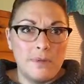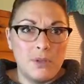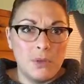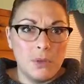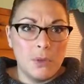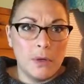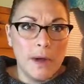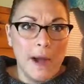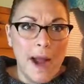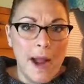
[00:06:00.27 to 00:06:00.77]

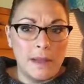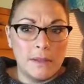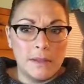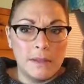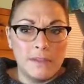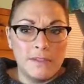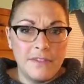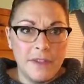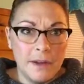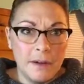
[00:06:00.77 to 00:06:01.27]
pure
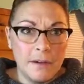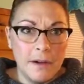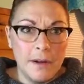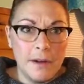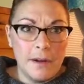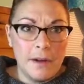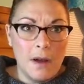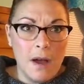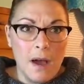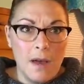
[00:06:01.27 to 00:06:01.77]
aloe
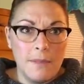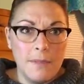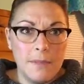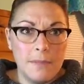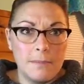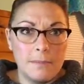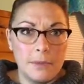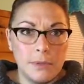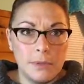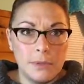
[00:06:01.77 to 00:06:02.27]
vera, not
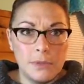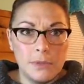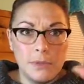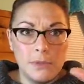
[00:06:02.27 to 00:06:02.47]
the blue